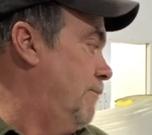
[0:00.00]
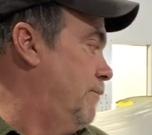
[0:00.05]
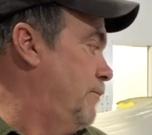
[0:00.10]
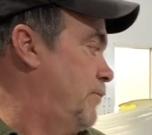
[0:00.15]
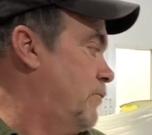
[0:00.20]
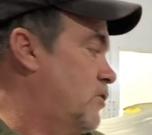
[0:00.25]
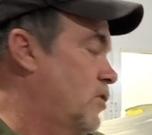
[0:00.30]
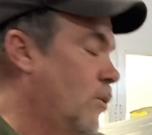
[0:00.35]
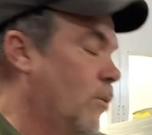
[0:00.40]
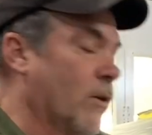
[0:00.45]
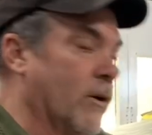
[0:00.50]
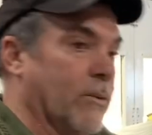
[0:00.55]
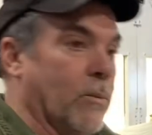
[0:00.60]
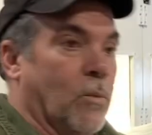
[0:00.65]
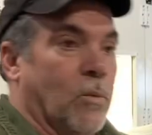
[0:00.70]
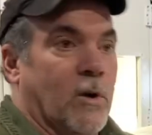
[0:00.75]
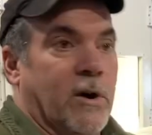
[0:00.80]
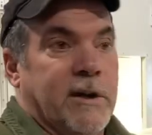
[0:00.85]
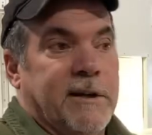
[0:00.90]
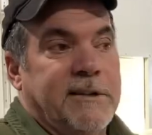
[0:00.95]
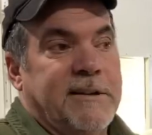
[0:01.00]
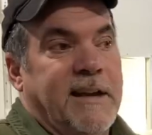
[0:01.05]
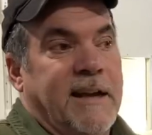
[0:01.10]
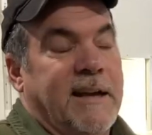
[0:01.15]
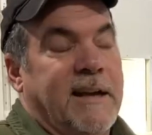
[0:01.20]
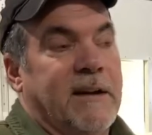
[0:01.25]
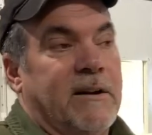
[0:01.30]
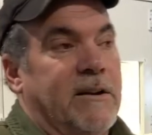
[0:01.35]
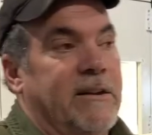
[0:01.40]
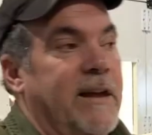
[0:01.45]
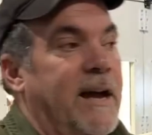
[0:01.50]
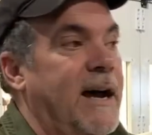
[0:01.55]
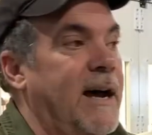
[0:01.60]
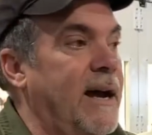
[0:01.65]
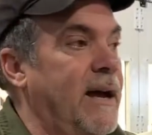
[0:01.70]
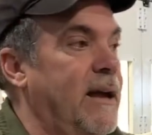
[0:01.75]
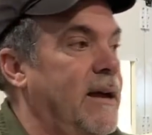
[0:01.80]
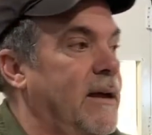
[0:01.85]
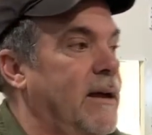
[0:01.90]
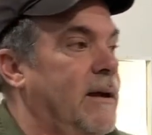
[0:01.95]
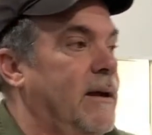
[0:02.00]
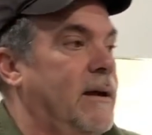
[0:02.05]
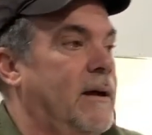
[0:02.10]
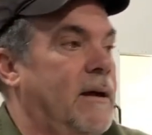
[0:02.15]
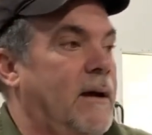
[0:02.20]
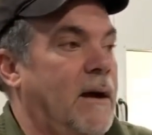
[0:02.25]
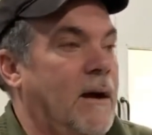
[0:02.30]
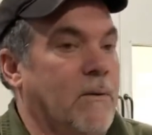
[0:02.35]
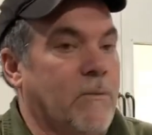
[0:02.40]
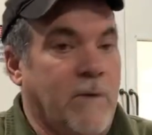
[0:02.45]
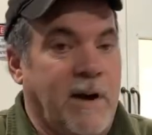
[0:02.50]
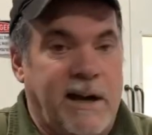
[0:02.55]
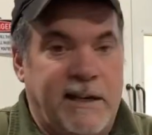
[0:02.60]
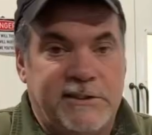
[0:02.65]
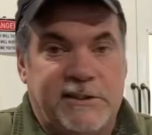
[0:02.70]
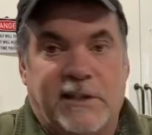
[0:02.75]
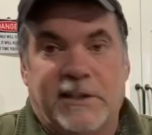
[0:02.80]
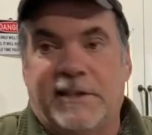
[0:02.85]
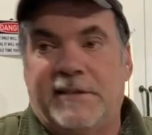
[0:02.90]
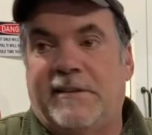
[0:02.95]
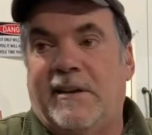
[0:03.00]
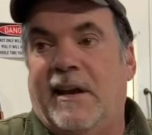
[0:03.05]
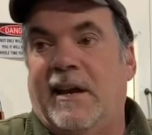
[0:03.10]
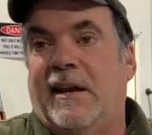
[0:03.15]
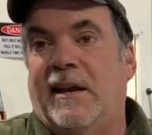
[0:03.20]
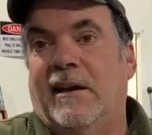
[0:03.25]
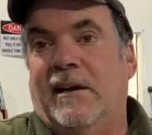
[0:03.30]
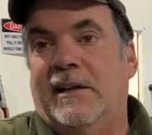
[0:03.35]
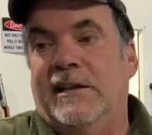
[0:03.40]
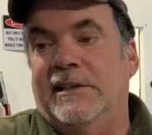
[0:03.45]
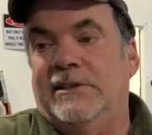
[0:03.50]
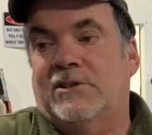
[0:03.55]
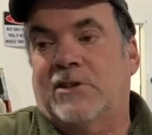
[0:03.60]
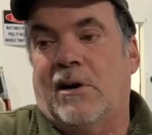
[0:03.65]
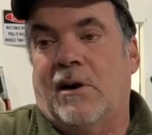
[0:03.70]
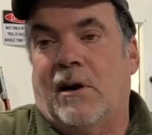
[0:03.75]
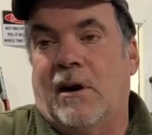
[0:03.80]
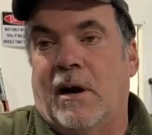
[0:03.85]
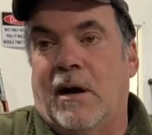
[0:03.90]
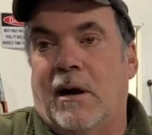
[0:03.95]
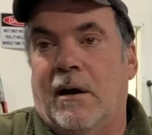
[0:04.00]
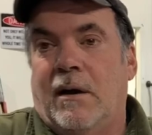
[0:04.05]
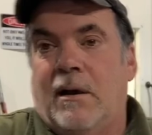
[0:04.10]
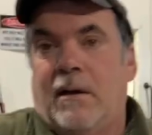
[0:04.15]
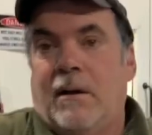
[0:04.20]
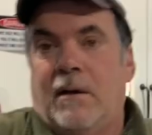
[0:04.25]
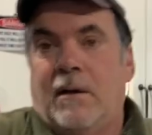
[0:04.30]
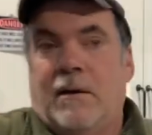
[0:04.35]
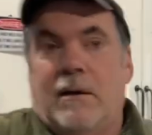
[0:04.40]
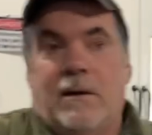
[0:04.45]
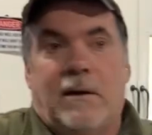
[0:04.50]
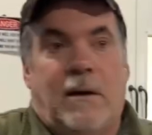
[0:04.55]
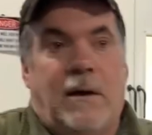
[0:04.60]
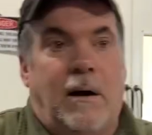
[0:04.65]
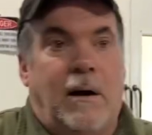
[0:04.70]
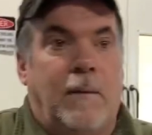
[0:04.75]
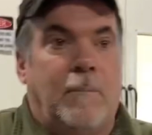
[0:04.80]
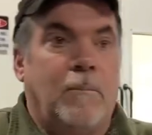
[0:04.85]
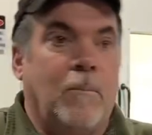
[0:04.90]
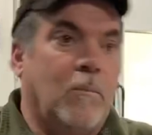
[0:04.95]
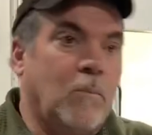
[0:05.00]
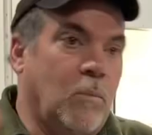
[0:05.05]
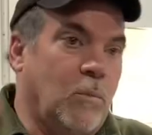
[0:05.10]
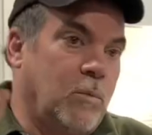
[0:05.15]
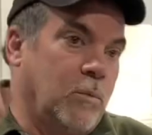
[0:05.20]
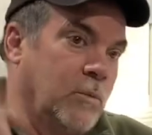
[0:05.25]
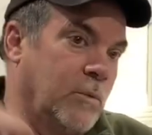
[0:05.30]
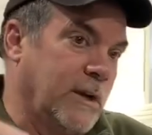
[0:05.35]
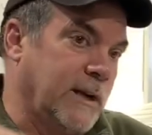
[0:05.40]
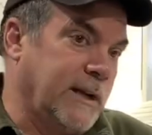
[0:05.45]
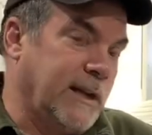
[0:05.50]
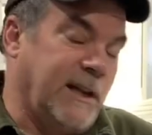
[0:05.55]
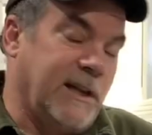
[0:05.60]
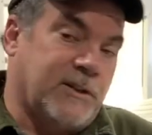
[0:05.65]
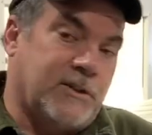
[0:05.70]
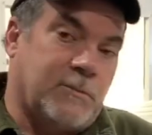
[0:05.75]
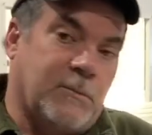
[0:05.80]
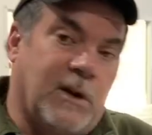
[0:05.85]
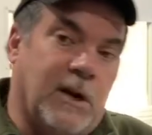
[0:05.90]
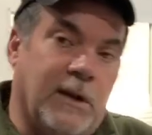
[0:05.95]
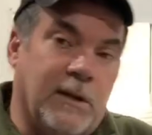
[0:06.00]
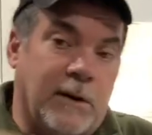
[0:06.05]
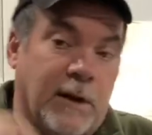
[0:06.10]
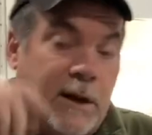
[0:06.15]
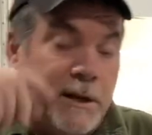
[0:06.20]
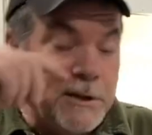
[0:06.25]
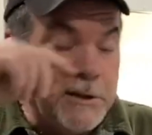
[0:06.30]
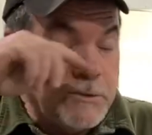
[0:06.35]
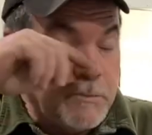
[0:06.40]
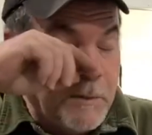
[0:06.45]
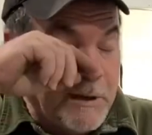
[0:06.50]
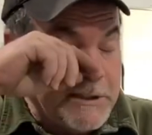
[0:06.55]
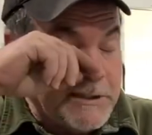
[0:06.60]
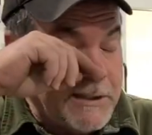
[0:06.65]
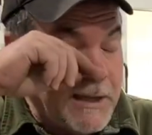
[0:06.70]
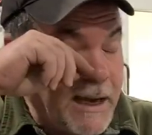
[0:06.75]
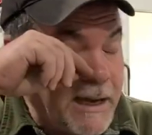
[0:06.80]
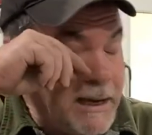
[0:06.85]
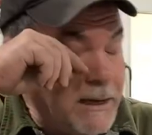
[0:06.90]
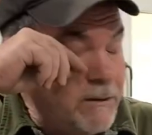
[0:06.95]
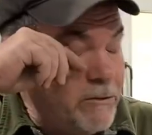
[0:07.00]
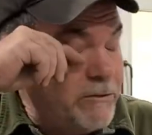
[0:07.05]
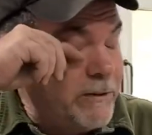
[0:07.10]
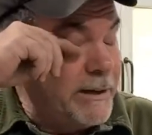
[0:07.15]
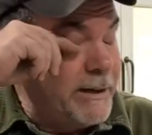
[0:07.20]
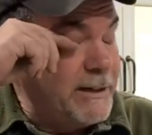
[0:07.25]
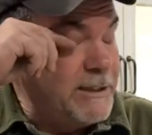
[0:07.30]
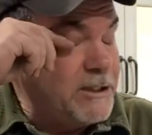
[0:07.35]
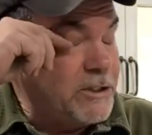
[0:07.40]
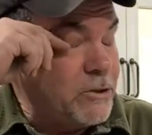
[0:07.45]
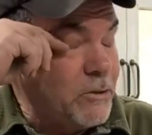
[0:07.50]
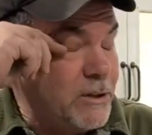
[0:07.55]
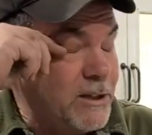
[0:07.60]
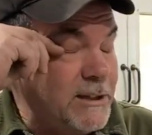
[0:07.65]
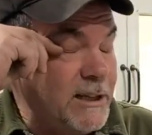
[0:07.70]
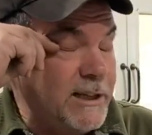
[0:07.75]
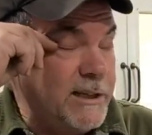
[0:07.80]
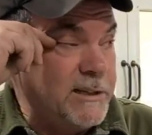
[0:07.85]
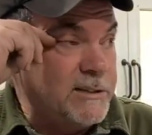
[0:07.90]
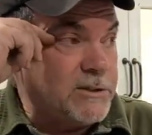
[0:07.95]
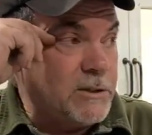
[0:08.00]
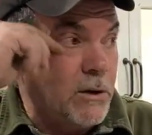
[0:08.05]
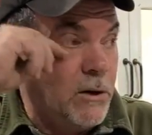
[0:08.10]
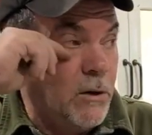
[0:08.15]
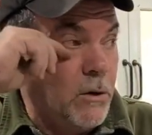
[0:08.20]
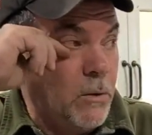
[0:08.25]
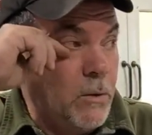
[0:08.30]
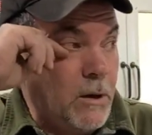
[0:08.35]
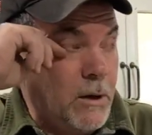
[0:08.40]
So we're going to take care of that. Ryan's going to take care of his car. We're going to get some color on this Mustang here very shortly, so